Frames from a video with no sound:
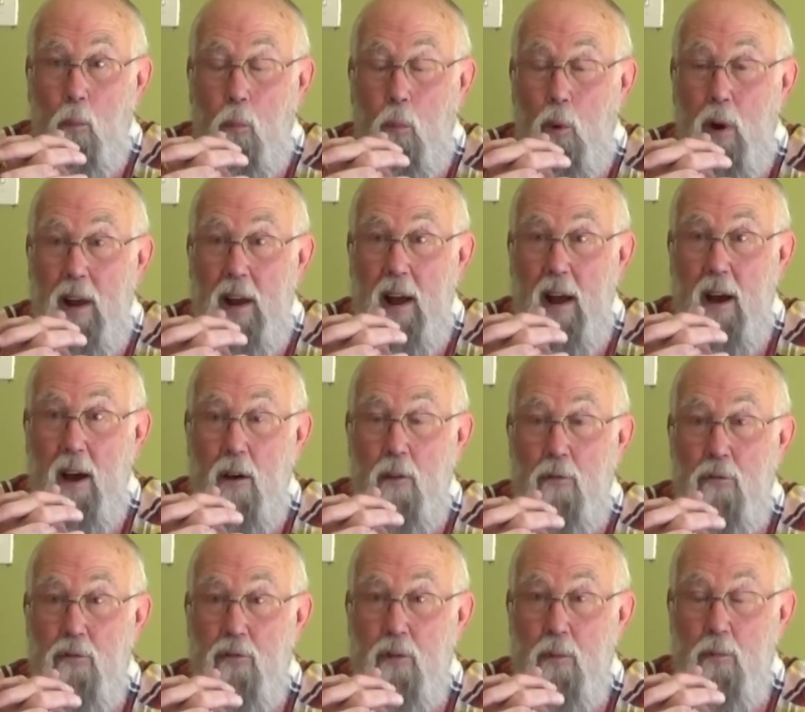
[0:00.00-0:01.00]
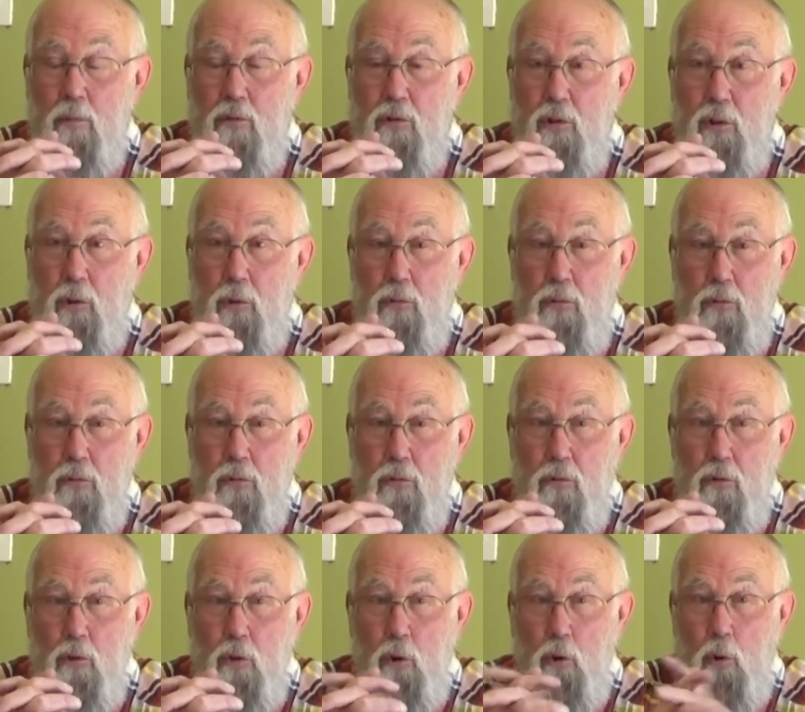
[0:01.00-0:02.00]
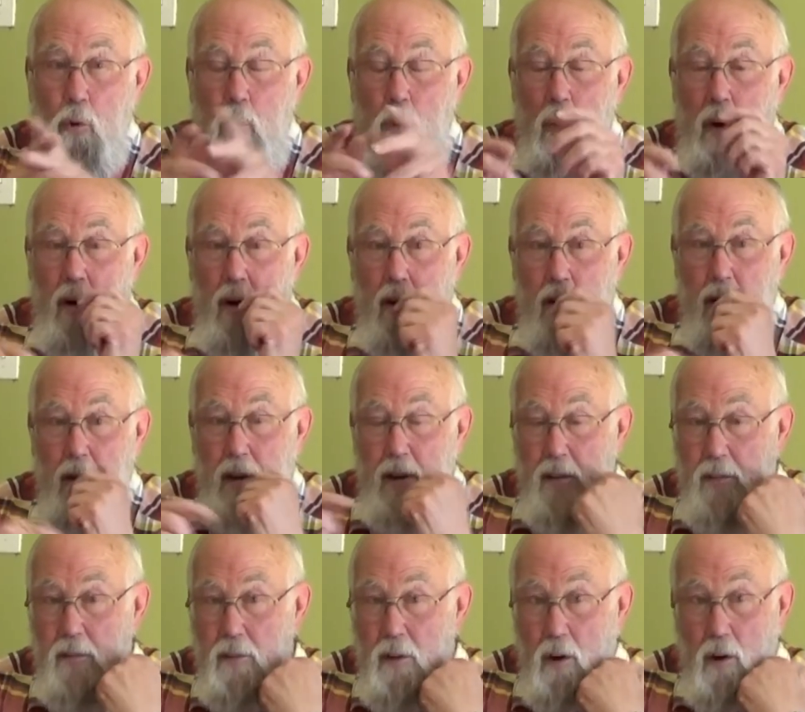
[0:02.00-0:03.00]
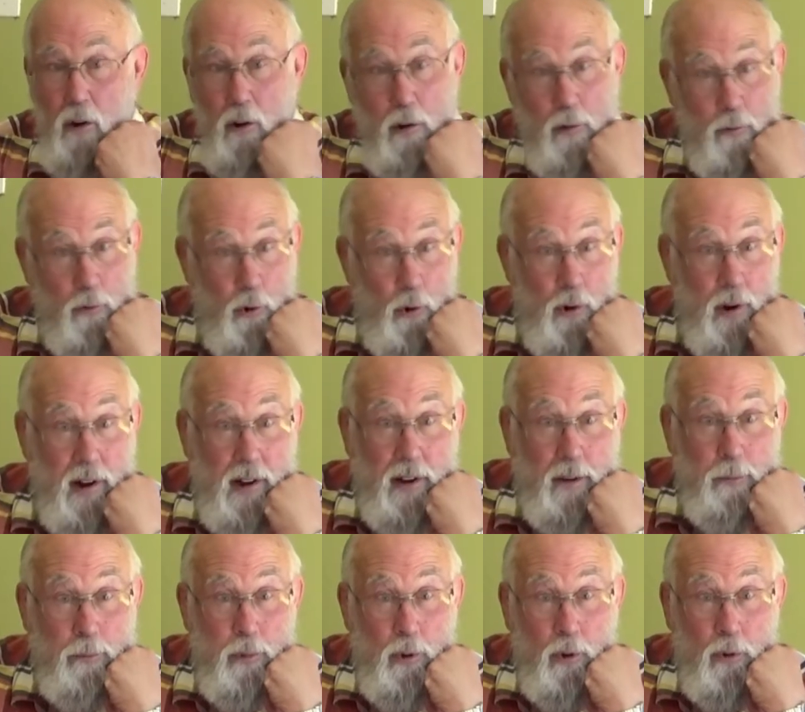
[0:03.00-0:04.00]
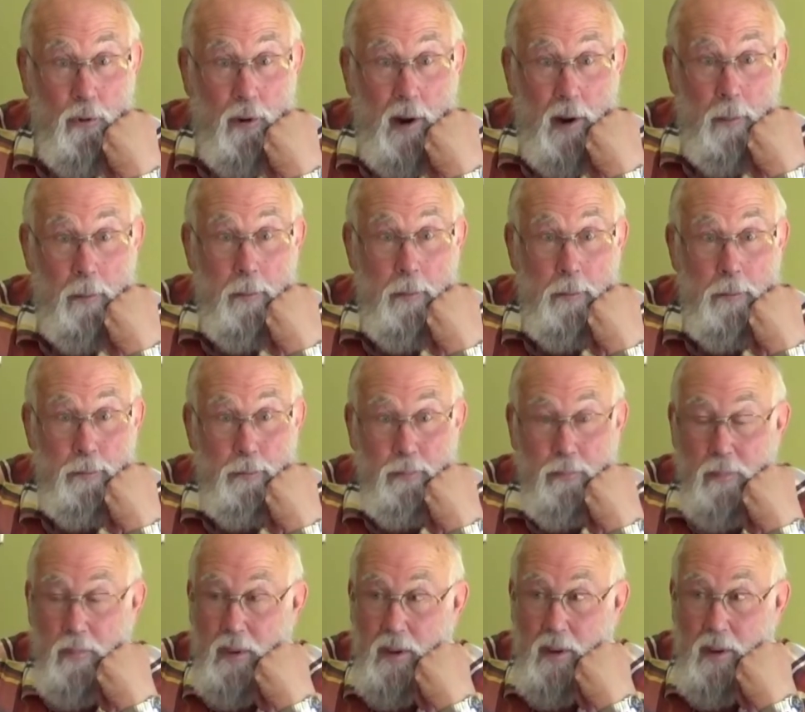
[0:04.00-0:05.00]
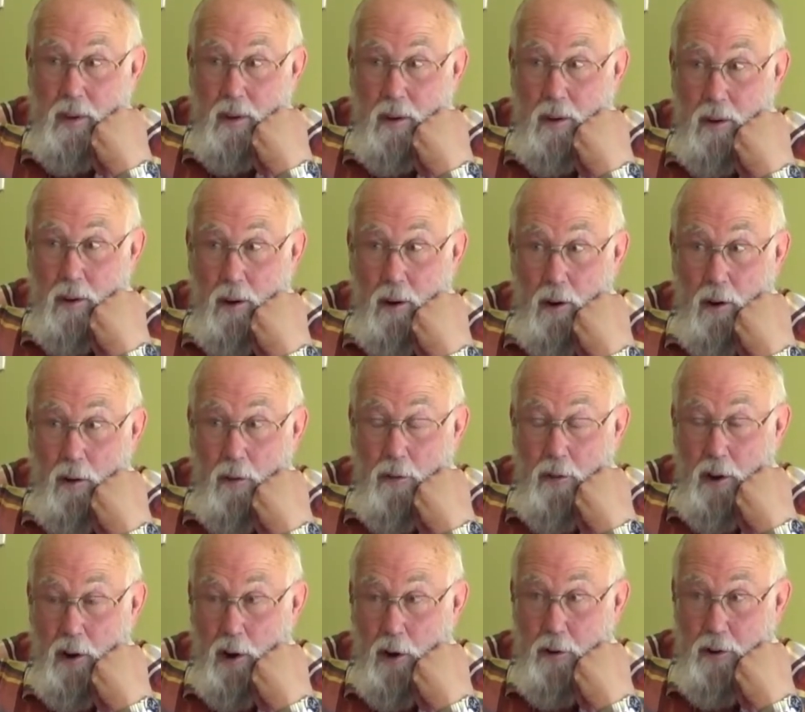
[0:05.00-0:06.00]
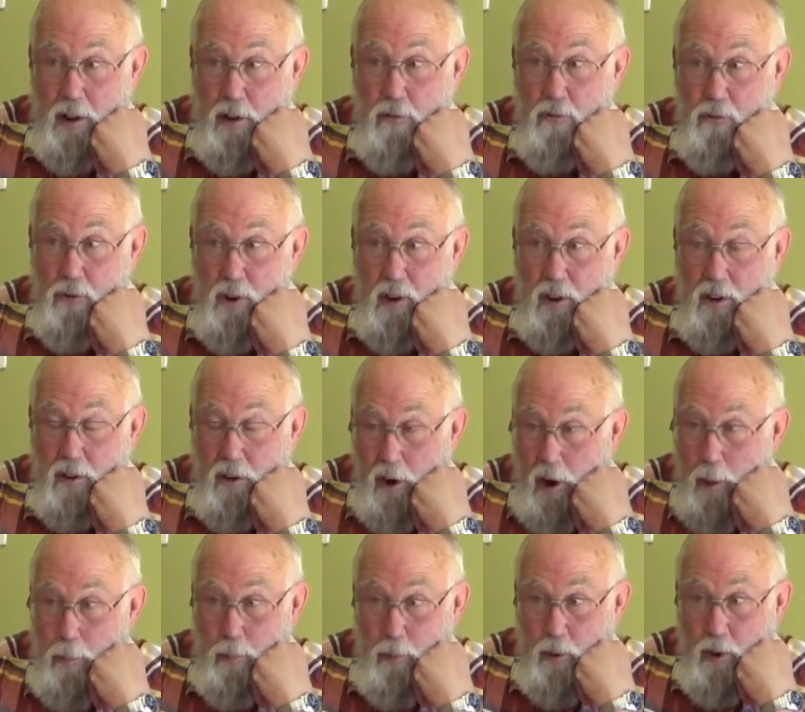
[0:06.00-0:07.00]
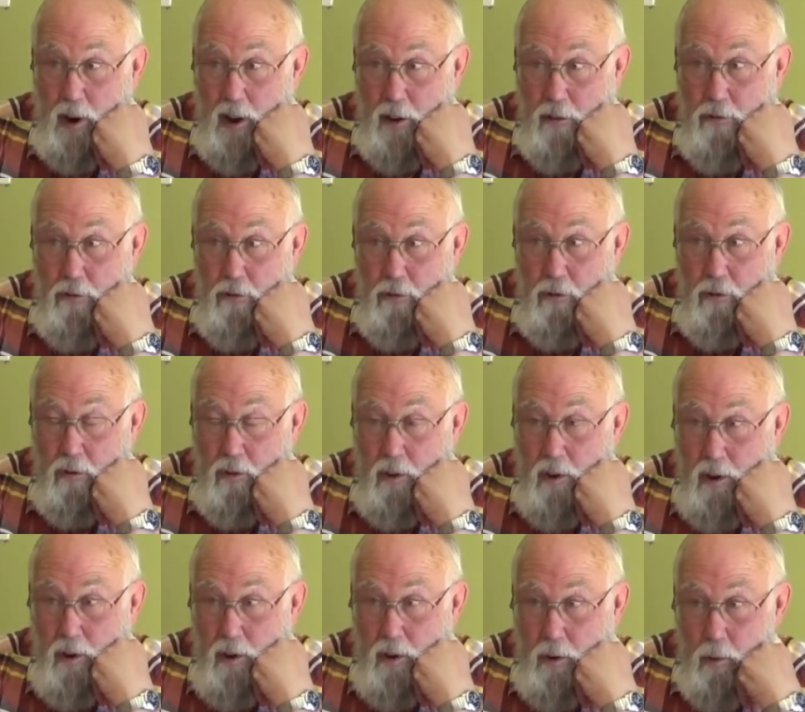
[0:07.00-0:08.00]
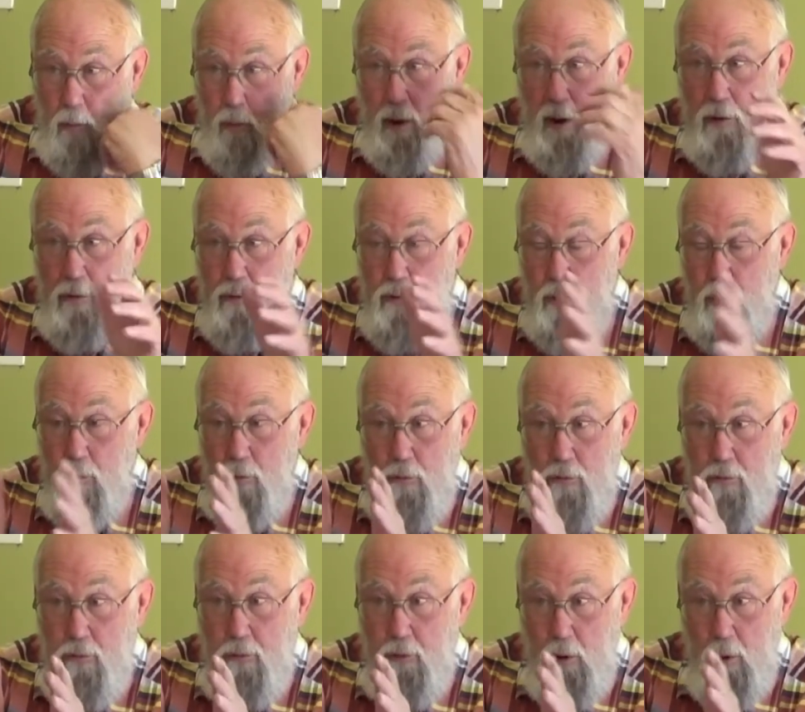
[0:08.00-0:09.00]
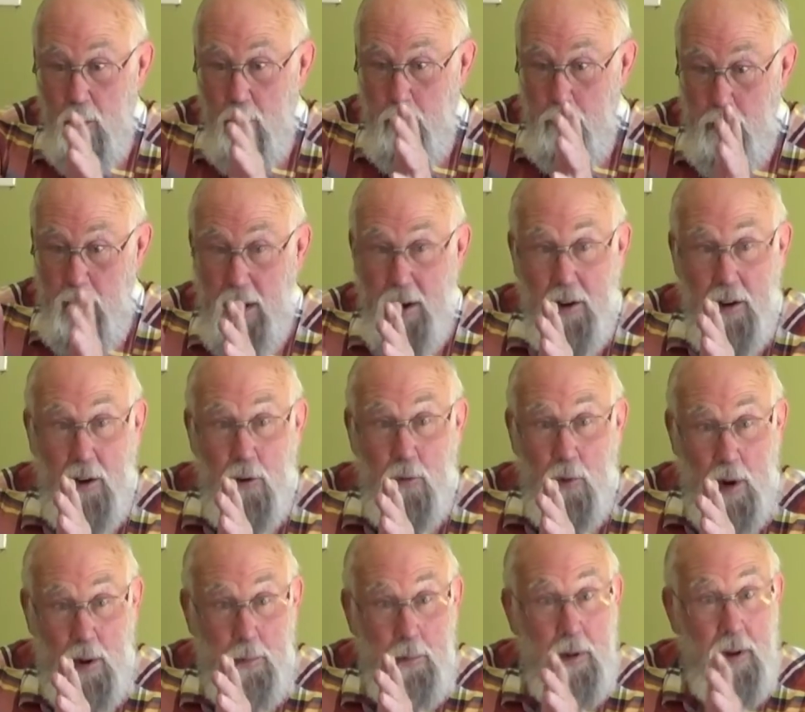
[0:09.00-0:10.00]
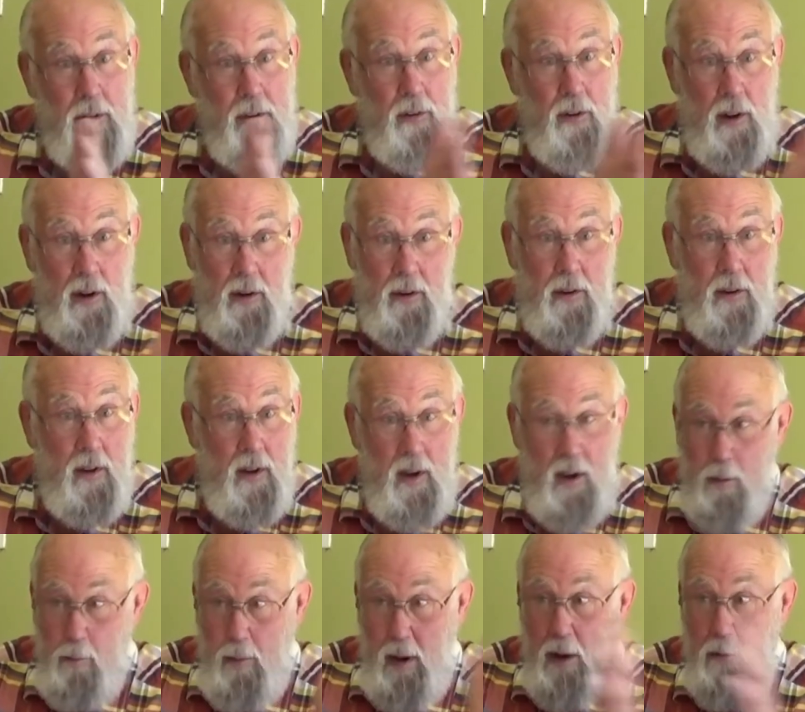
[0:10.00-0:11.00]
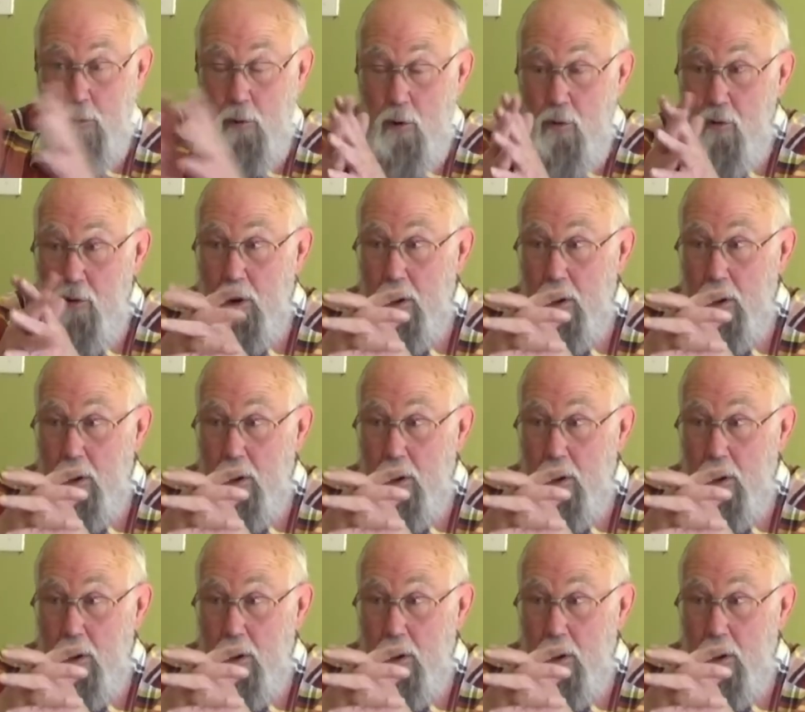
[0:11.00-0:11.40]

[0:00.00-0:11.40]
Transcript: We have some students who are in the Heart of Oregon program that our district operates with students from Bend and Redmond and Madras